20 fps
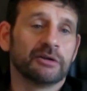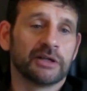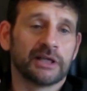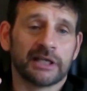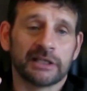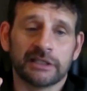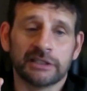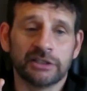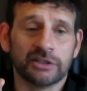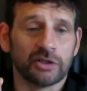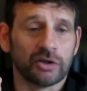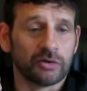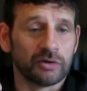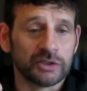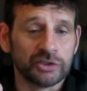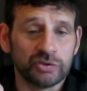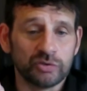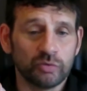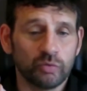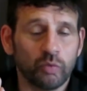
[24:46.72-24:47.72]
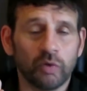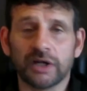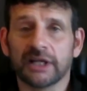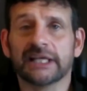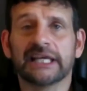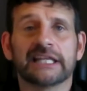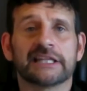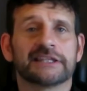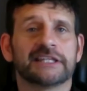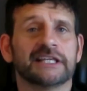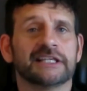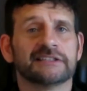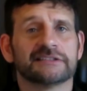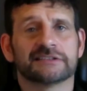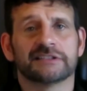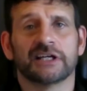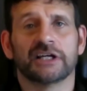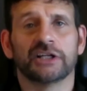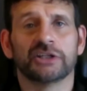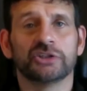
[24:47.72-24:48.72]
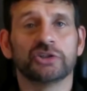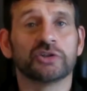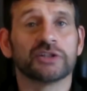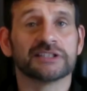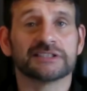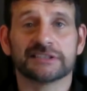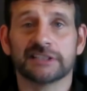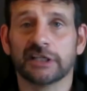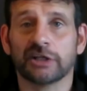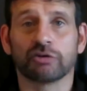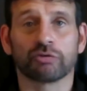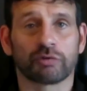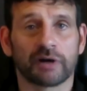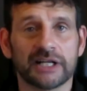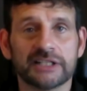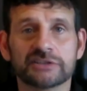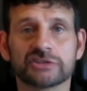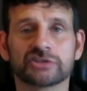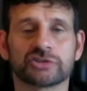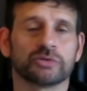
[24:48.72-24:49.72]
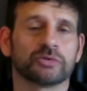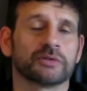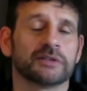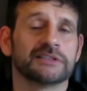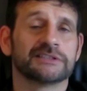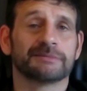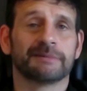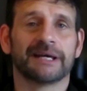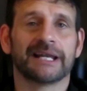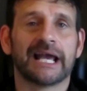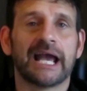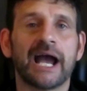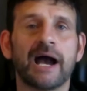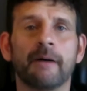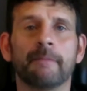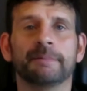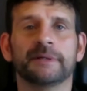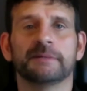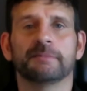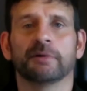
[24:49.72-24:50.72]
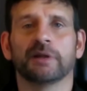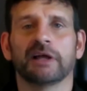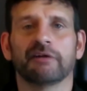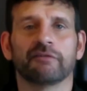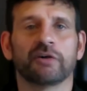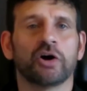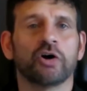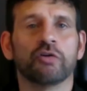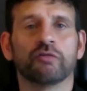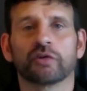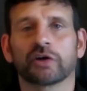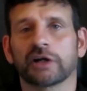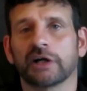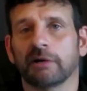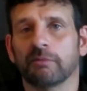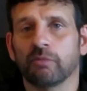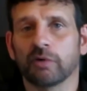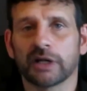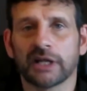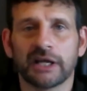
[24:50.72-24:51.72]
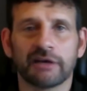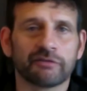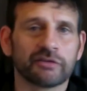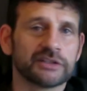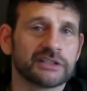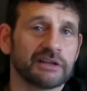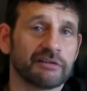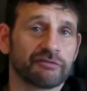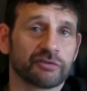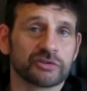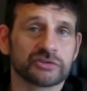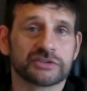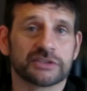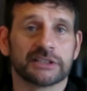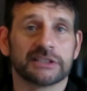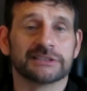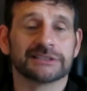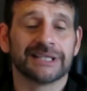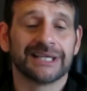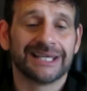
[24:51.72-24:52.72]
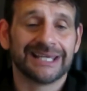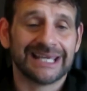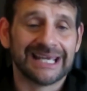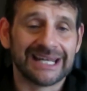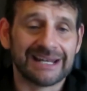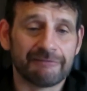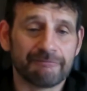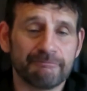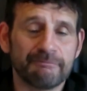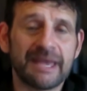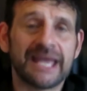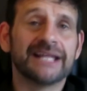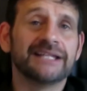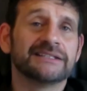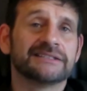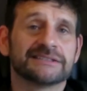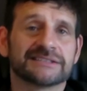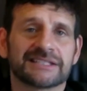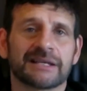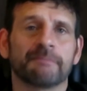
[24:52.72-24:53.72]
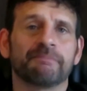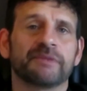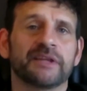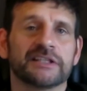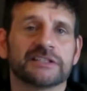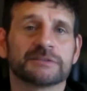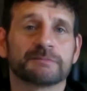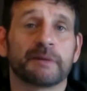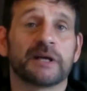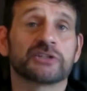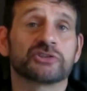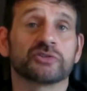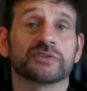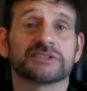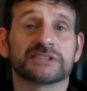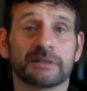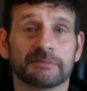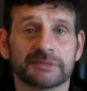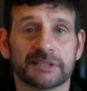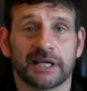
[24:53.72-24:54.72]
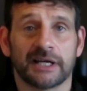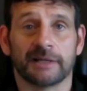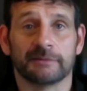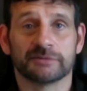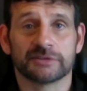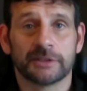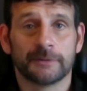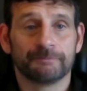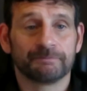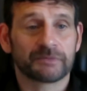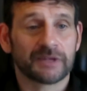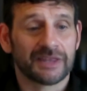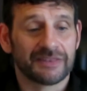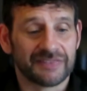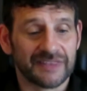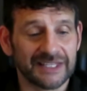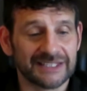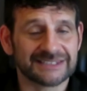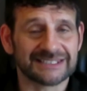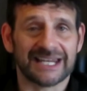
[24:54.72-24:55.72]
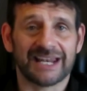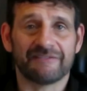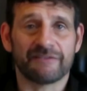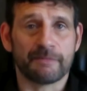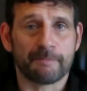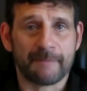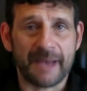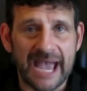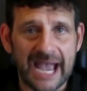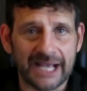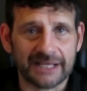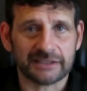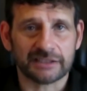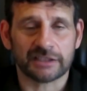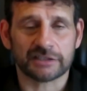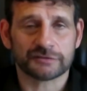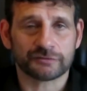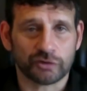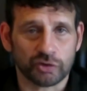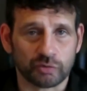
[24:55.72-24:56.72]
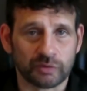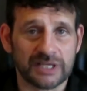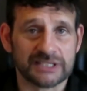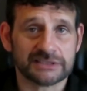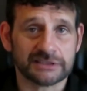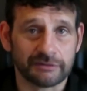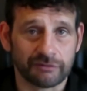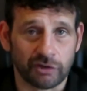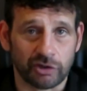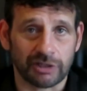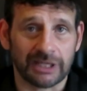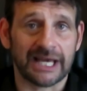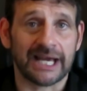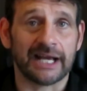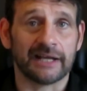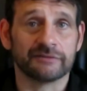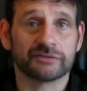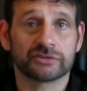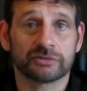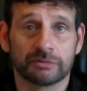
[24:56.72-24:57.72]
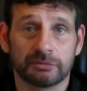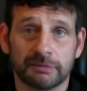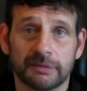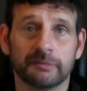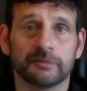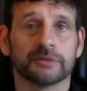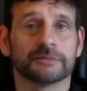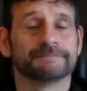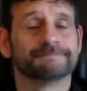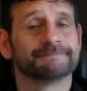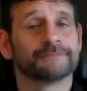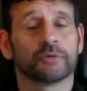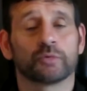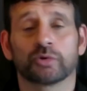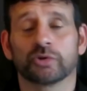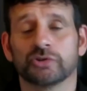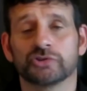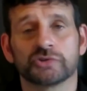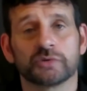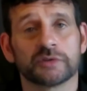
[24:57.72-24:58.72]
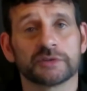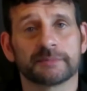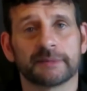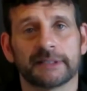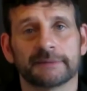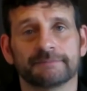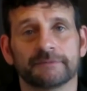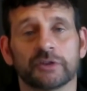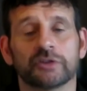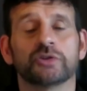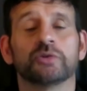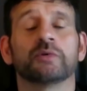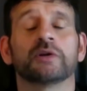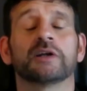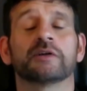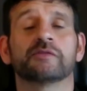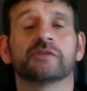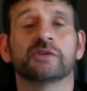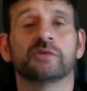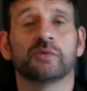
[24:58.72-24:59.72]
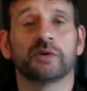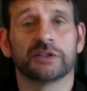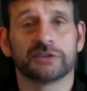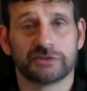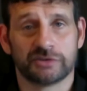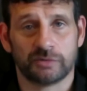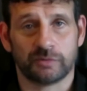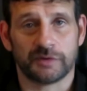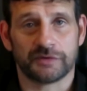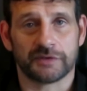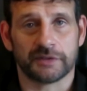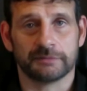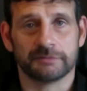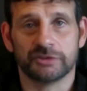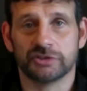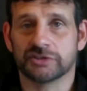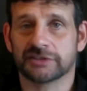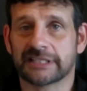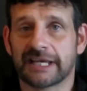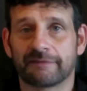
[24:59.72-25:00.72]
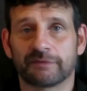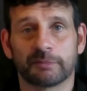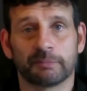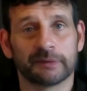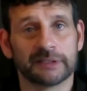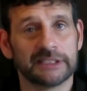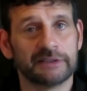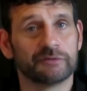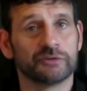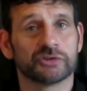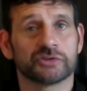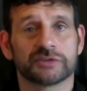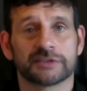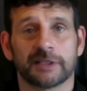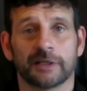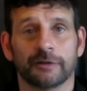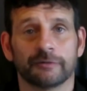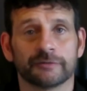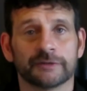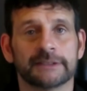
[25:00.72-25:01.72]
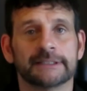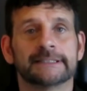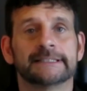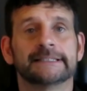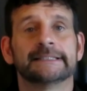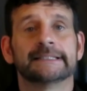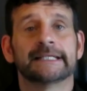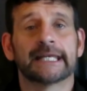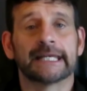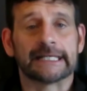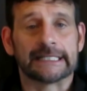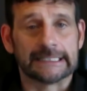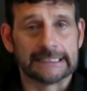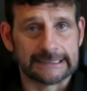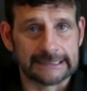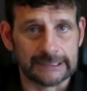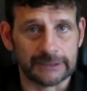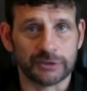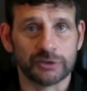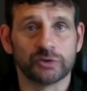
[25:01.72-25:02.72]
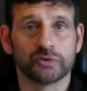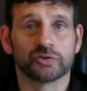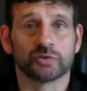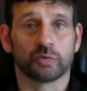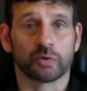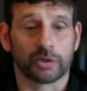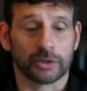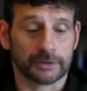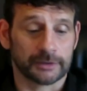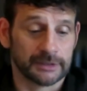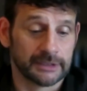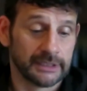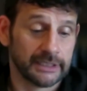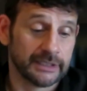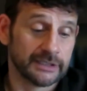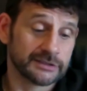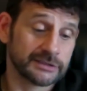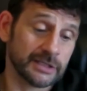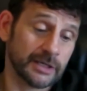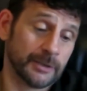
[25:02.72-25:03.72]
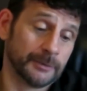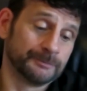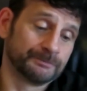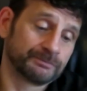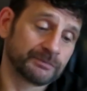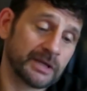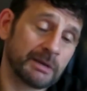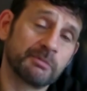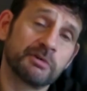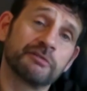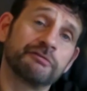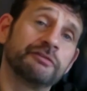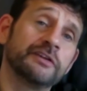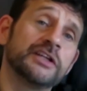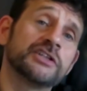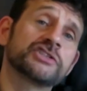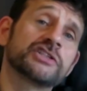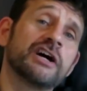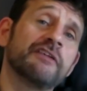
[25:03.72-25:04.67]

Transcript: and you want to get things done, you can see great stories about how people have overcome whatever diversities and have made something special. And sometimes things that have impacted us for the rest of our lives. So remember, the world's yours, man. You can do whatever you want to with it. You just have to believe in yourself and continue to work. So I'm going to finish